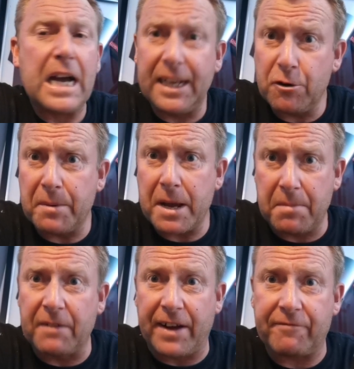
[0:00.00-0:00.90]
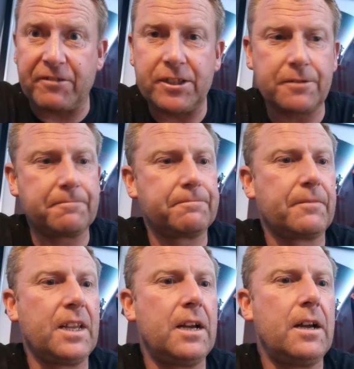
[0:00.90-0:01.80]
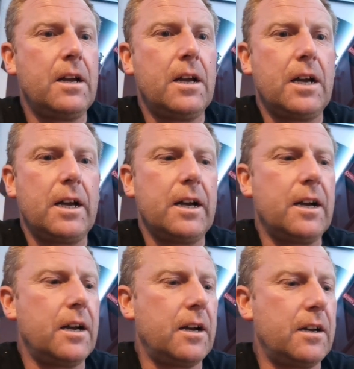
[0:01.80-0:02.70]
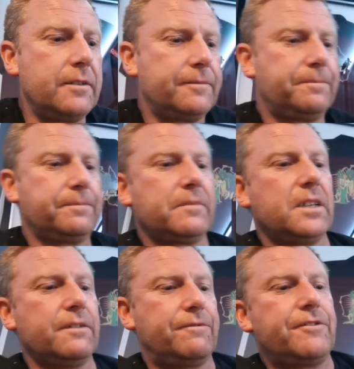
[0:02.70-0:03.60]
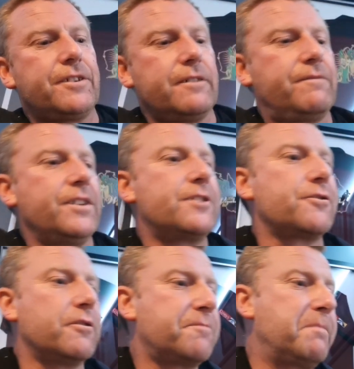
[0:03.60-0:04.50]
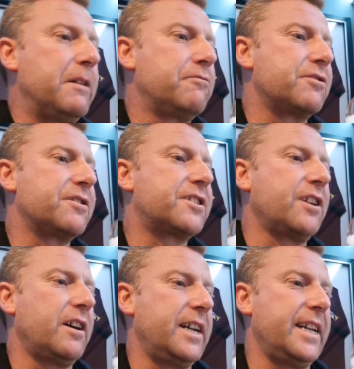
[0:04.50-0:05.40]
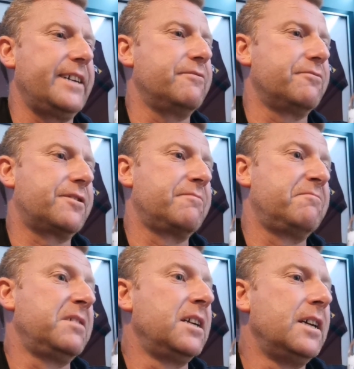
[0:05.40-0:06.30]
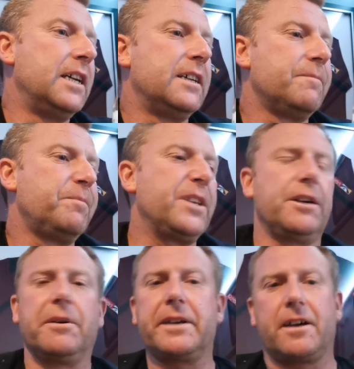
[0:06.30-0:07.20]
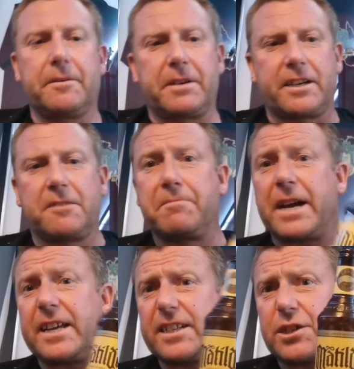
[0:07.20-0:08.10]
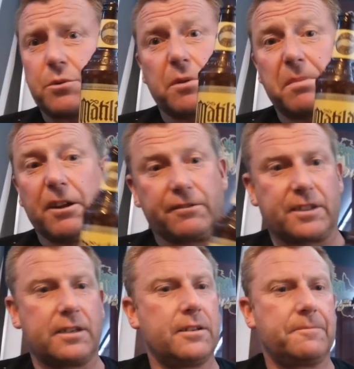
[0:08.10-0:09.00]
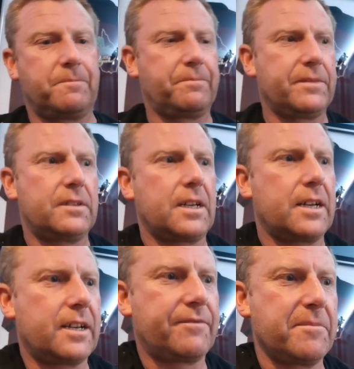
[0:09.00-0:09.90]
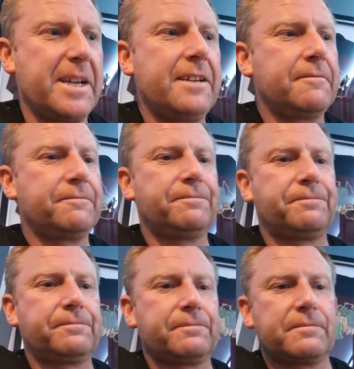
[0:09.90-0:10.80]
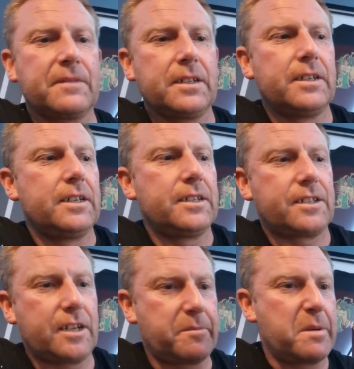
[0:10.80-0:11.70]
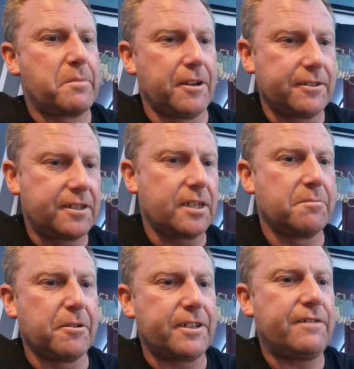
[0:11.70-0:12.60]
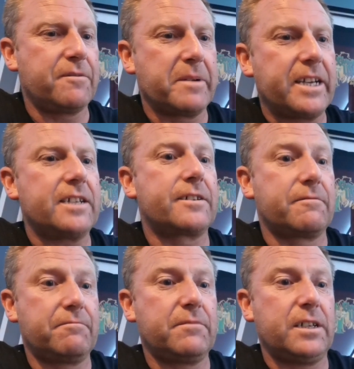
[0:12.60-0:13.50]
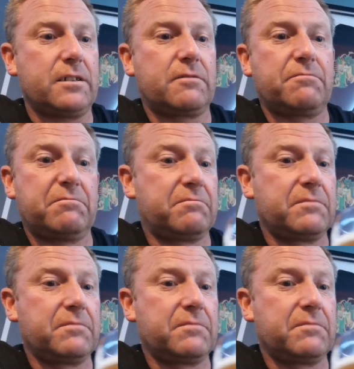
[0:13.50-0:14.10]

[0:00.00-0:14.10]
above average for the sort of Belgian style ales. You know, I'm going to compare this to a blonde. For me, it's going to be blonde. So the body for me is